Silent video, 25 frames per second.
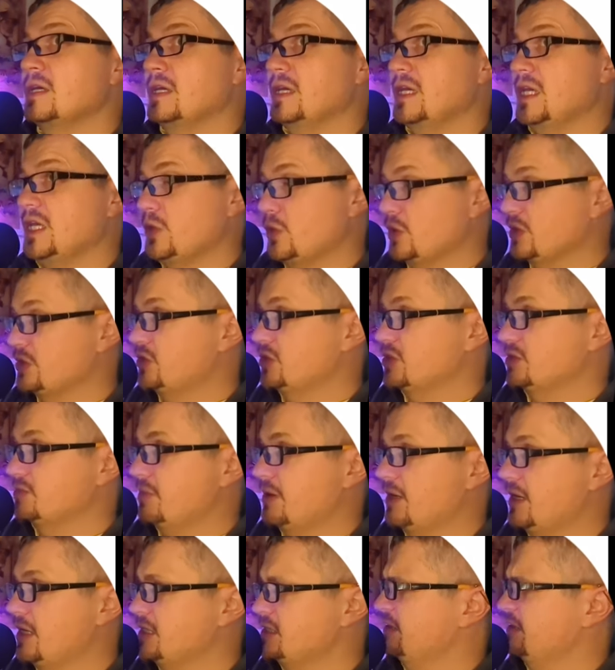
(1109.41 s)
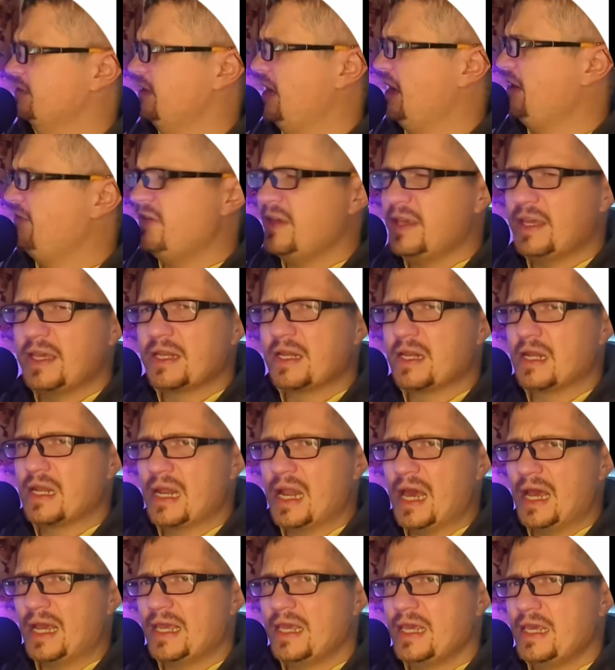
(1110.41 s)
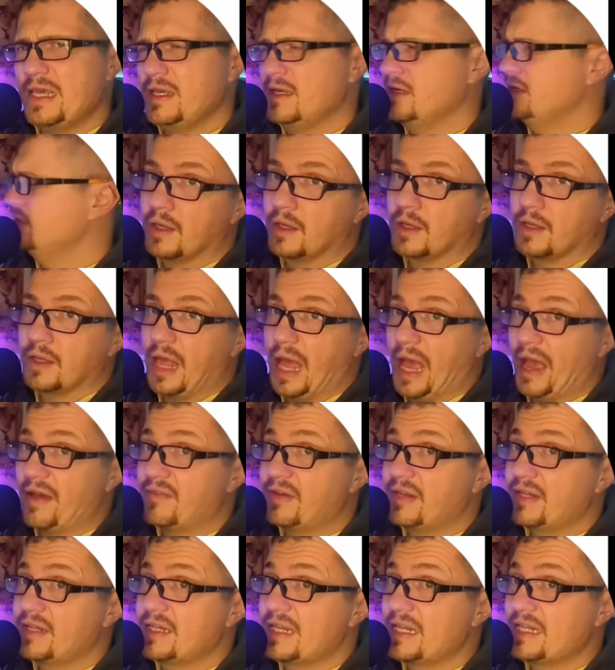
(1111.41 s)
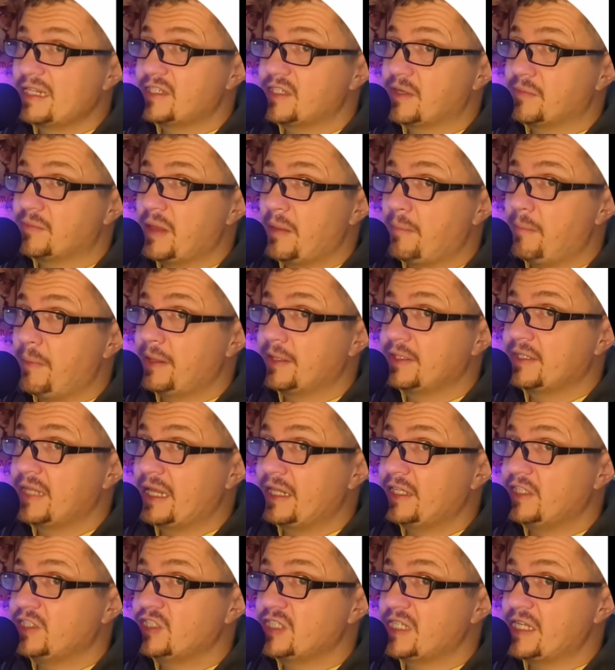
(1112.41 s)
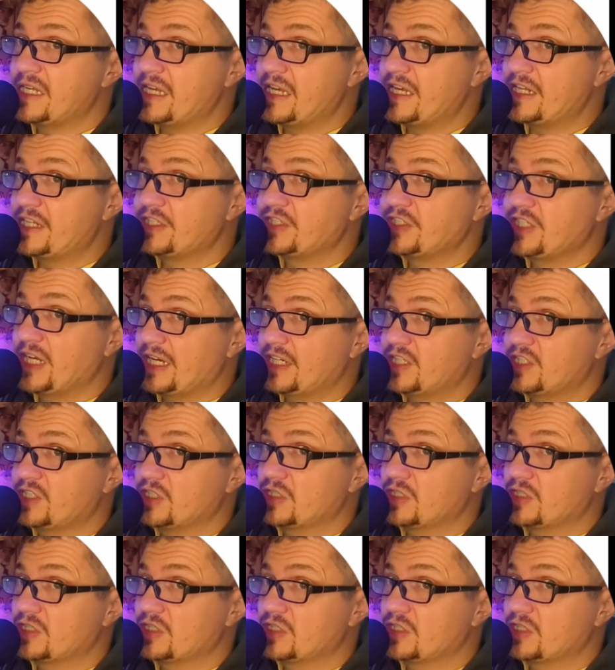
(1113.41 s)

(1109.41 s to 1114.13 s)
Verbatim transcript: It was used by us, I think, in Lucky. I even did some dependency injection